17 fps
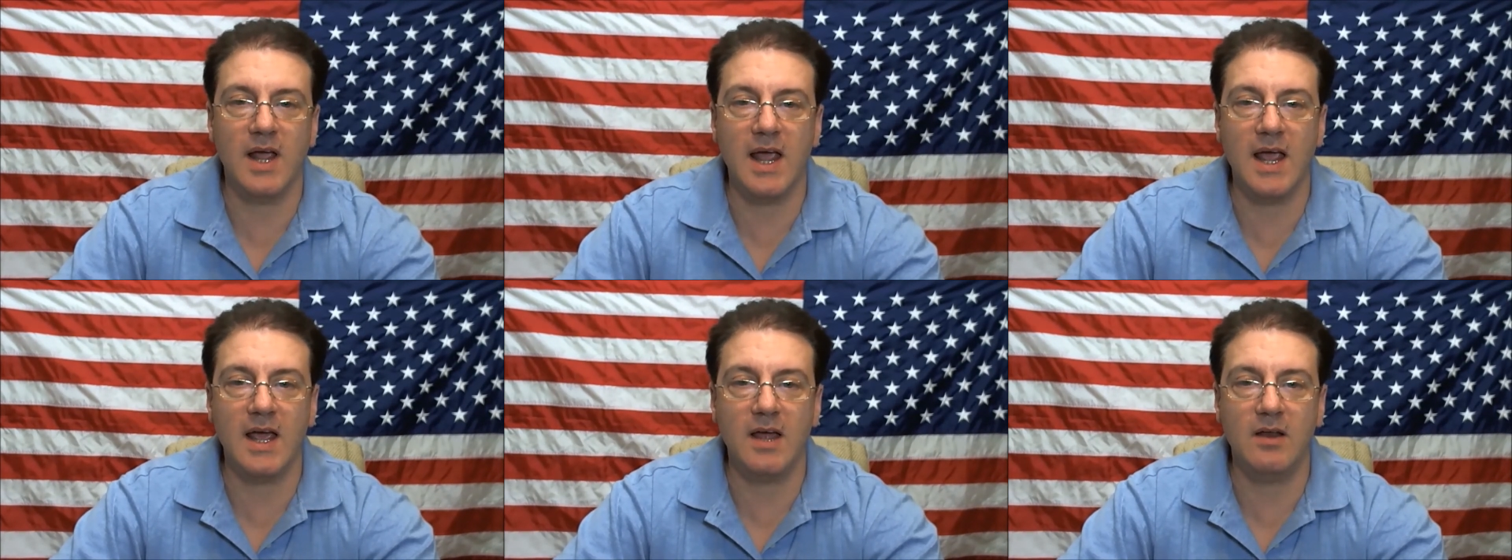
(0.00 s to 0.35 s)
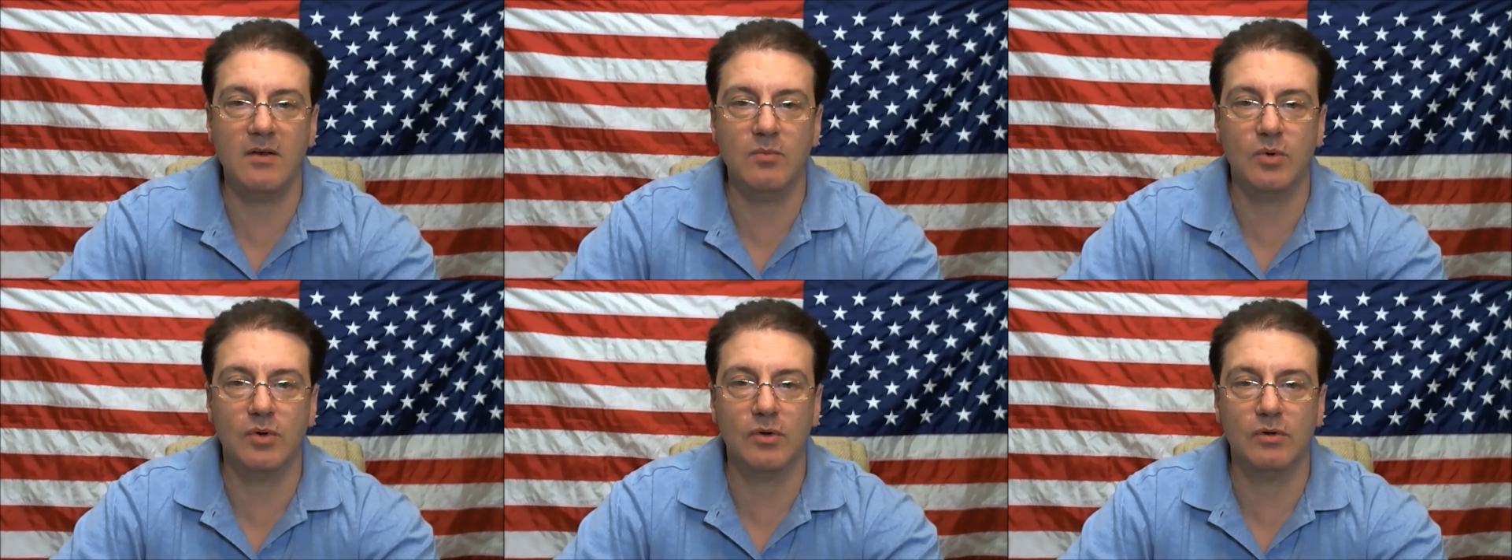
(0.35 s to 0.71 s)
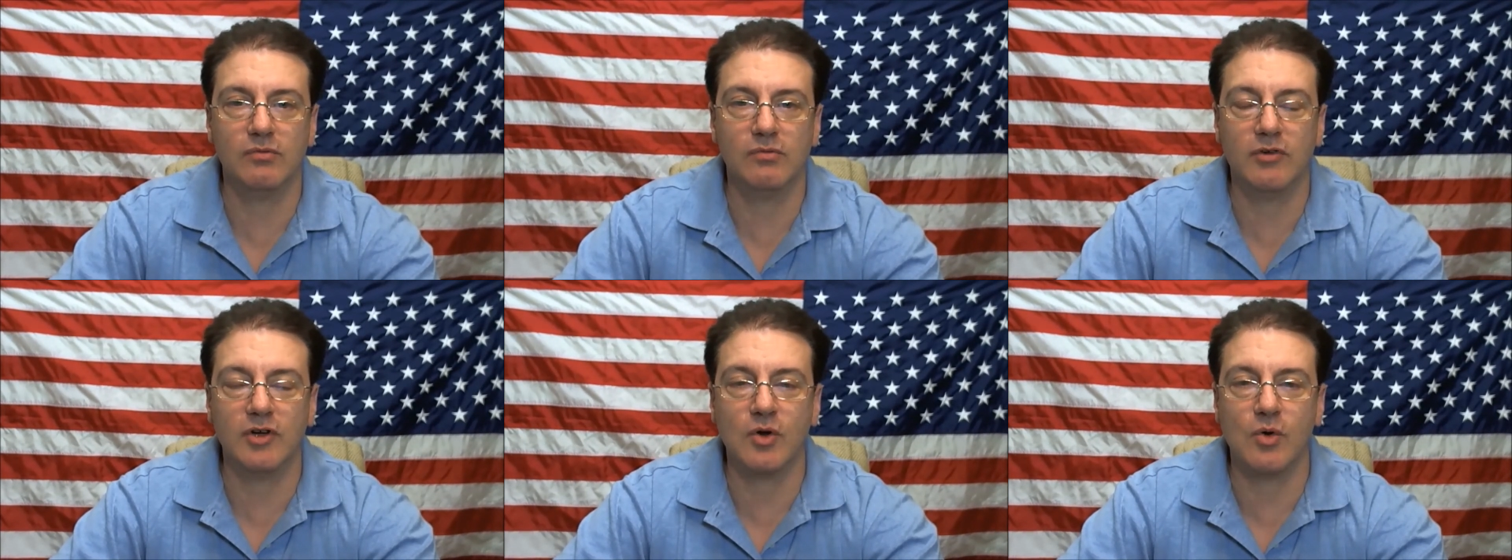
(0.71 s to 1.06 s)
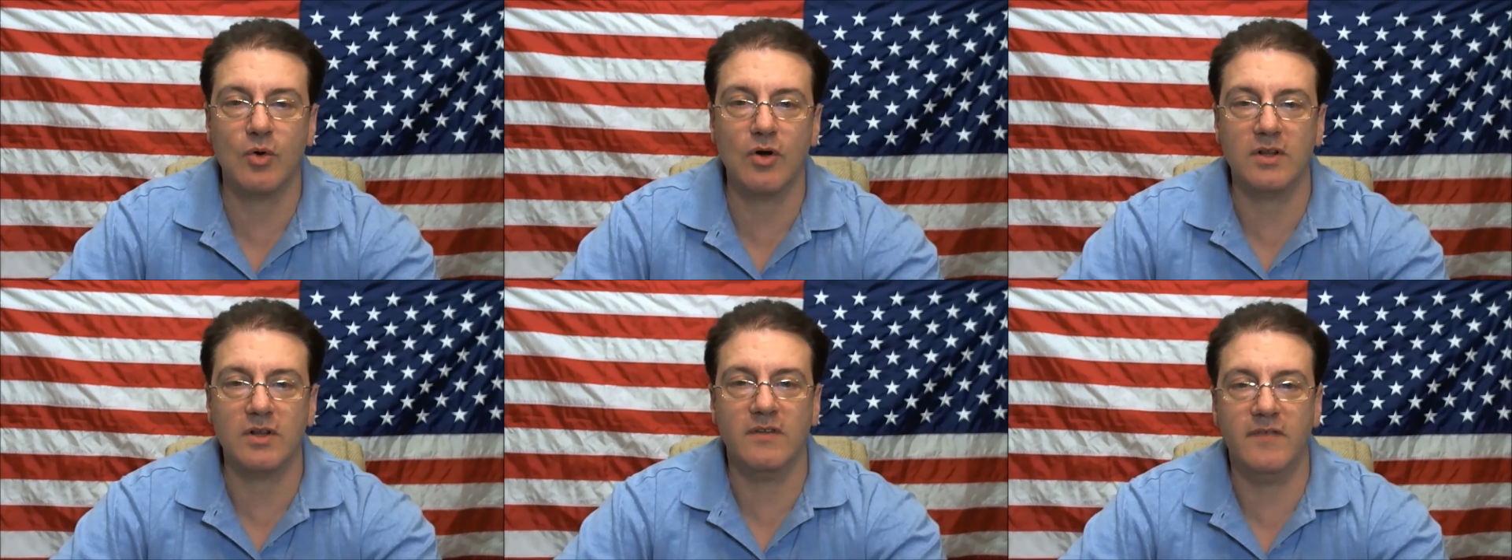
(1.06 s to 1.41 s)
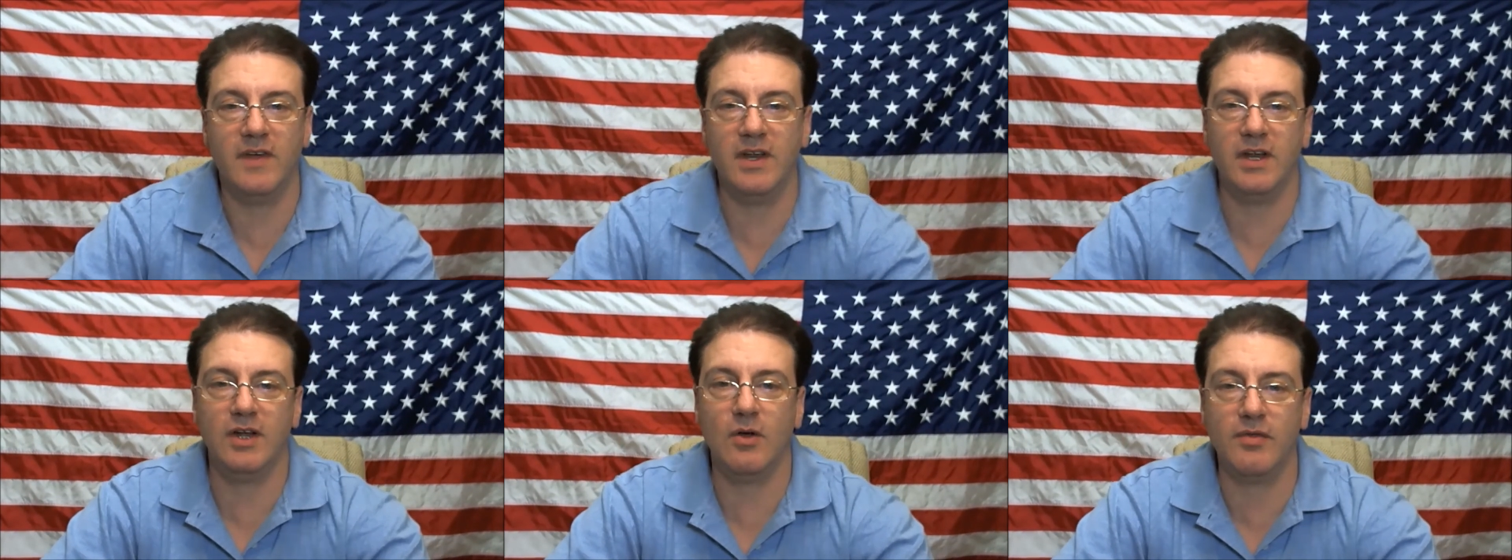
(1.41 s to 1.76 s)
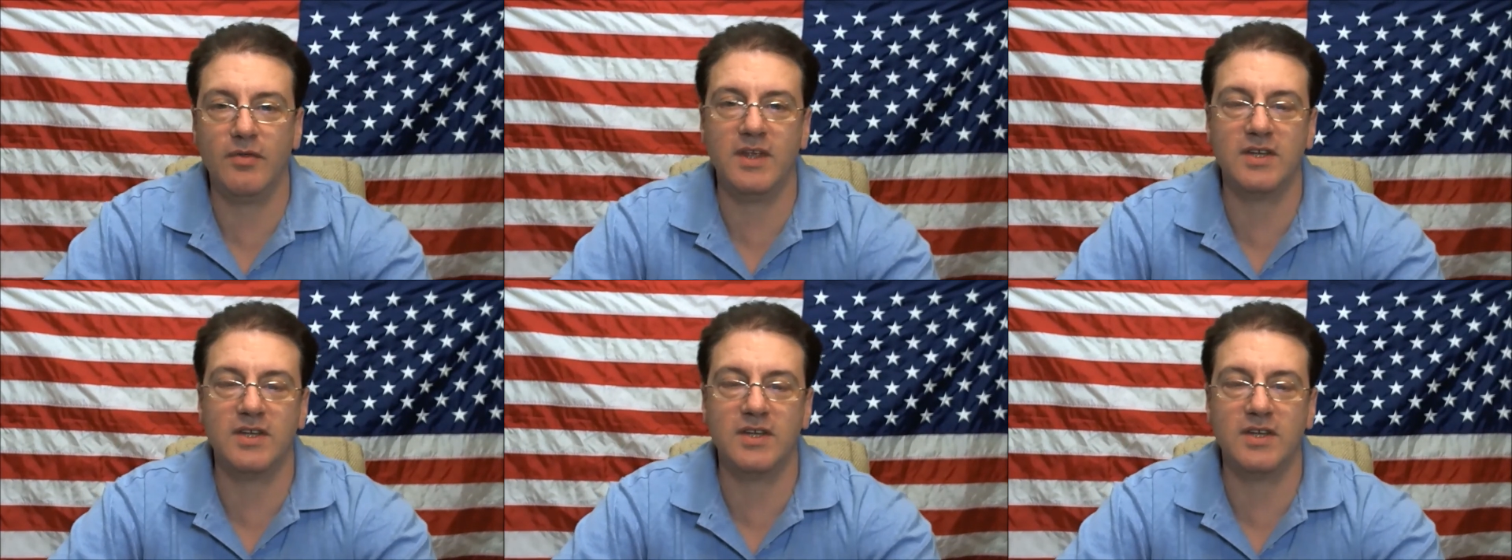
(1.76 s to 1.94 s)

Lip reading: and we'll record the video